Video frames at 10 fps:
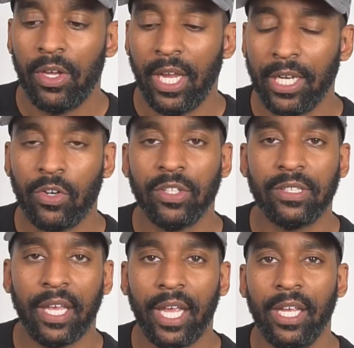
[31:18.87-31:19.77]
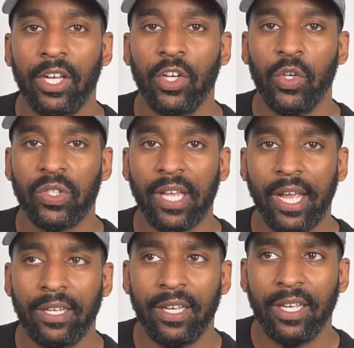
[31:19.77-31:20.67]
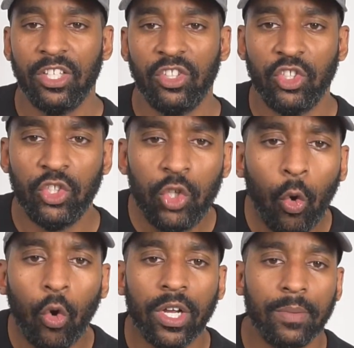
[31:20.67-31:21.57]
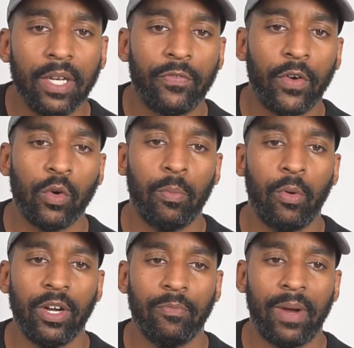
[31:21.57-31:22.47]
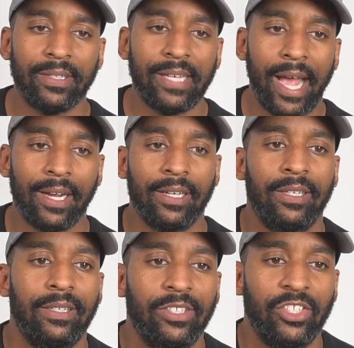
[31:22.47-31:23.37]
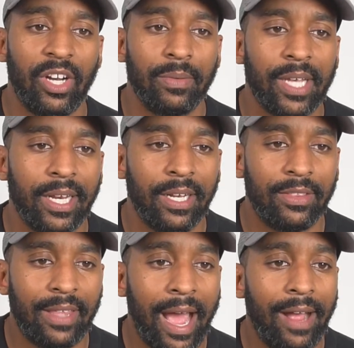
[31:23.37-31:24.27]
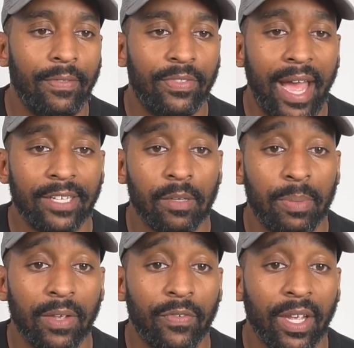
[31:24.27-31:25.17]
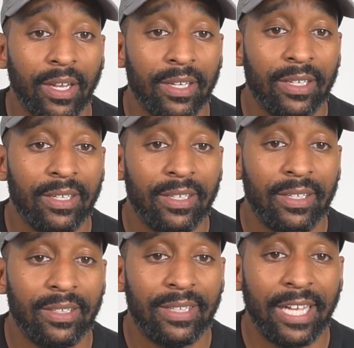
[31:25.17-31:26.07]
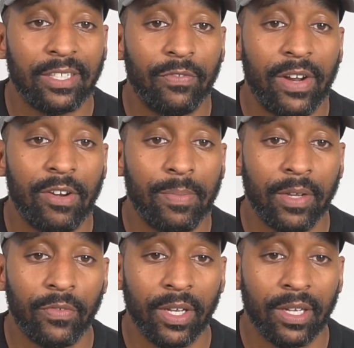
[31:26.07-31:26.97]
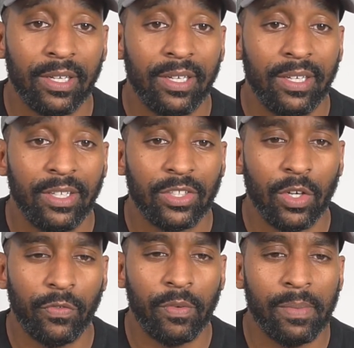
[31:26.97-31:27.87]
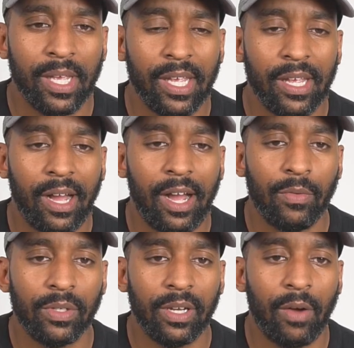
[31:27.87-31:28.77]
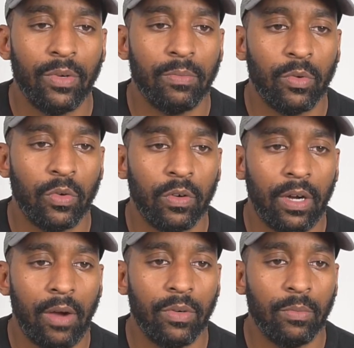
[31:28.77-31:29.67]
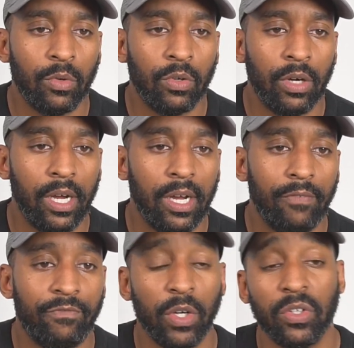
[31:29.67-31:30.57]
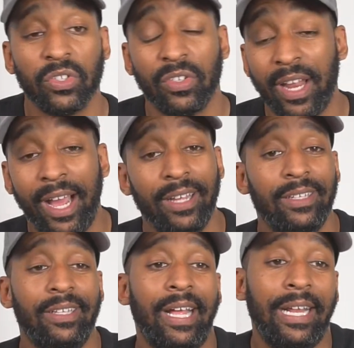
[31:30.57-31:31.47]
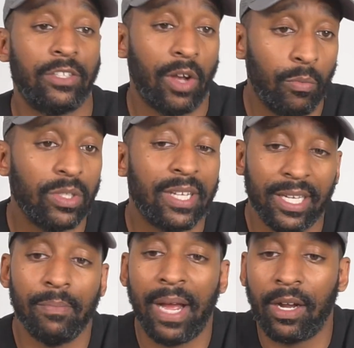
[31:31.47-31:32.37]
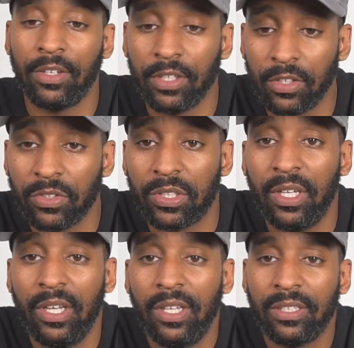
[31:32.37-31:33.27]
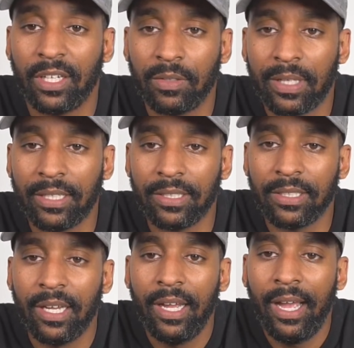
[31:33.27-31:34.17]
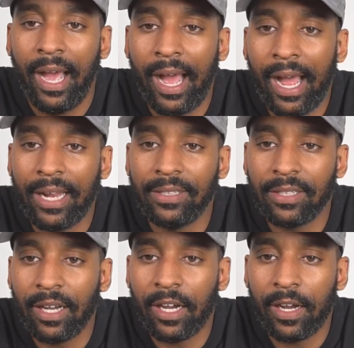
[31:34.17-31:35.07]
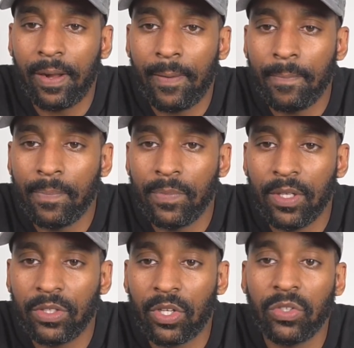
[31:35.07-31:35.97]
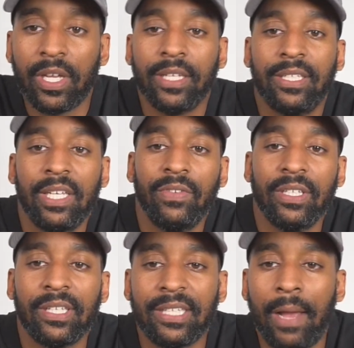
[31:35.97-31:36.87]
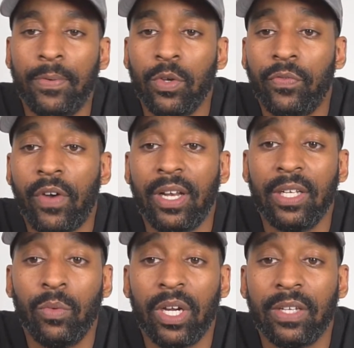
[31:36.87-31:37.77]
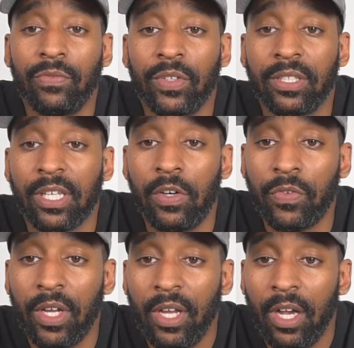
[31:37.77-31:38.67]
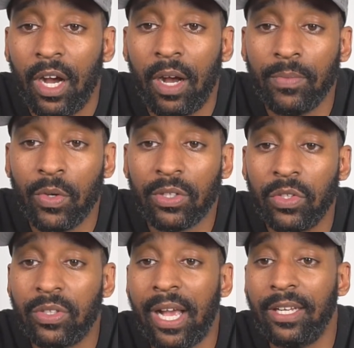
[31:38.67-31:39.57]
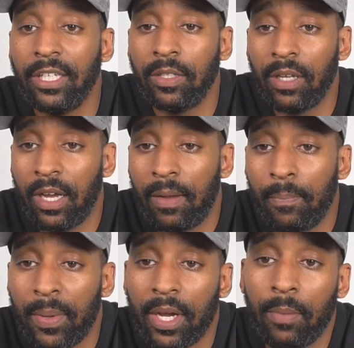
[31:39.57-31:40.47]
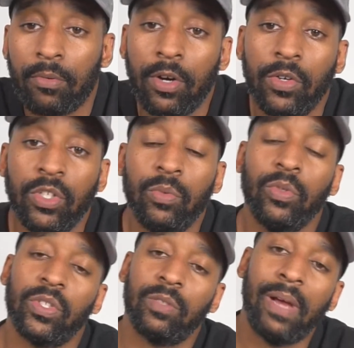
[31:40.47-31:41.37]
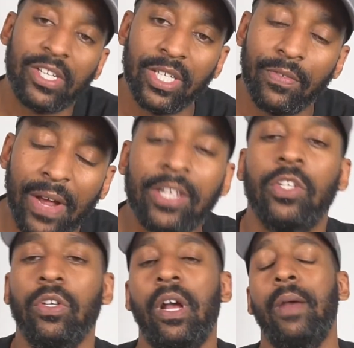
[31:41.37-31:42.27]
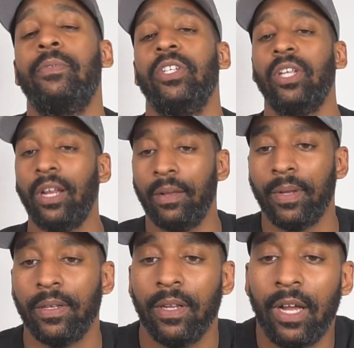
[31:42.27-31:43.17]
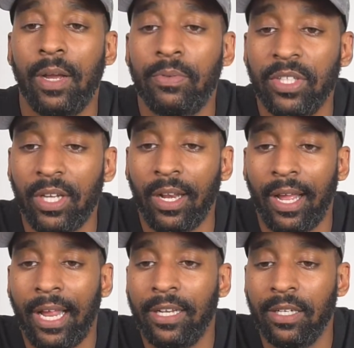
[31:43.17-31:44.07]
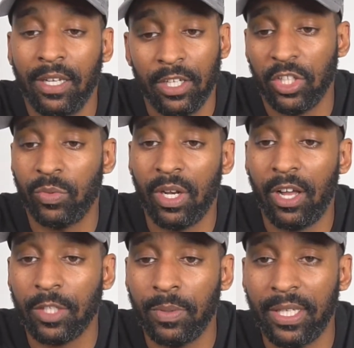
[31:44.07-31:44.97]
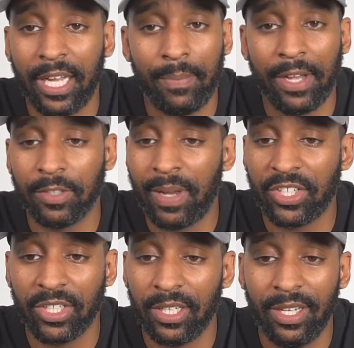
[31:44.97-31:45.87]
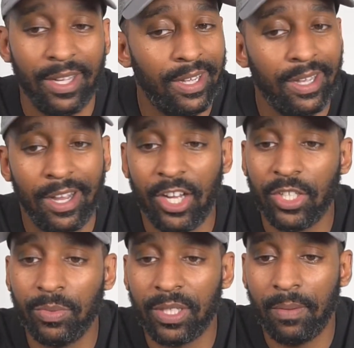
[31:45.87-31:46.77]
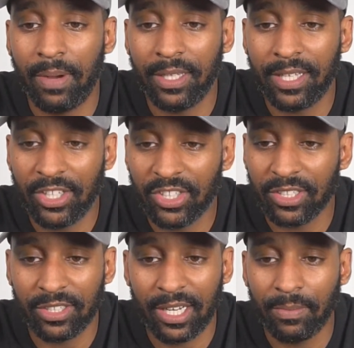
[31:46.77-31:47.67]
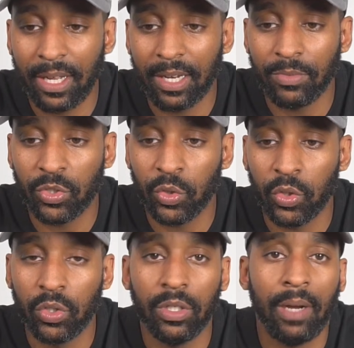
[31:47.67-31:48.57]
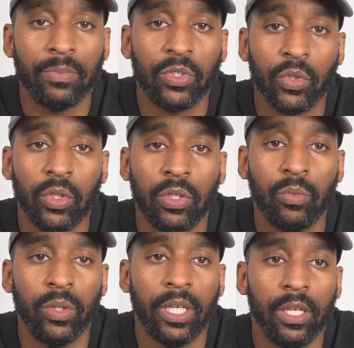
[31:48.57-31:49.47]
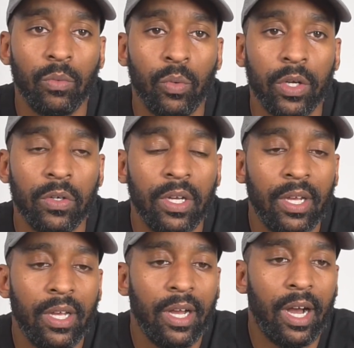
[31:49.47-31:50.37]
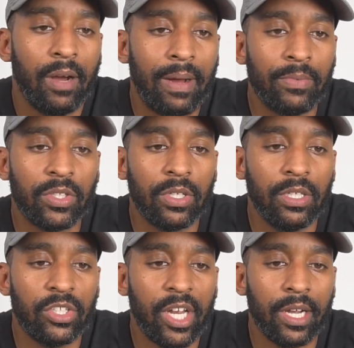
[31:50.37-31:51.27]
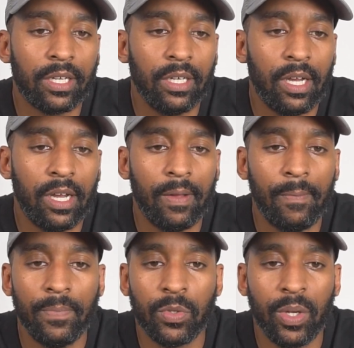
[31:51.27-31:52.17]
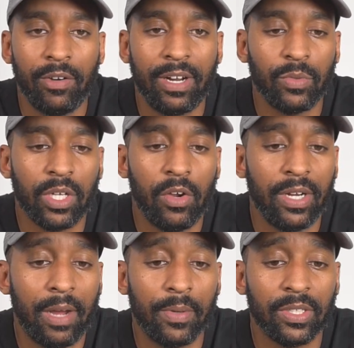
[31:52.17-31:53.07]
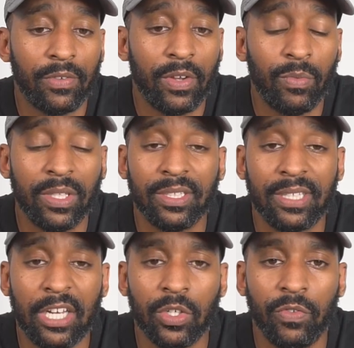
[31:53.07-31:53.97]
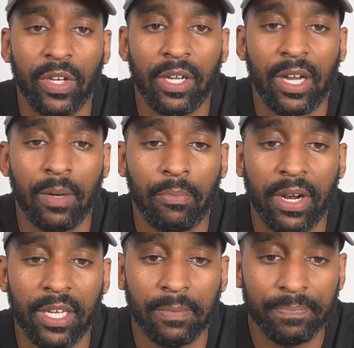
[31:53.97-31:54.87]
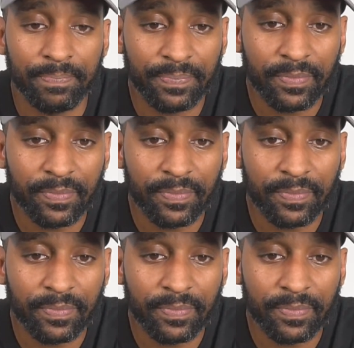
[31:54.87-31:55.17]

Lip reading: in Conte, who said, you're going to be the focal point of my attack. Do you know what I'm saying? And that's a big thing. That's a very big thing. So for me, I would more focus on that. So I would take him back under those circumstances. And Zotang TV says, happy you're finally working for yourself. You are too talented. Big up, bro. You will smash it. Thank you. I appreciate that, man. I appreciate that. And just with the last bit there about smashing it, 100% my intentions, and I'm sure we will. I'm just gonna check Twitter as we're going now, because I think with this Sancho thing kind of breaking,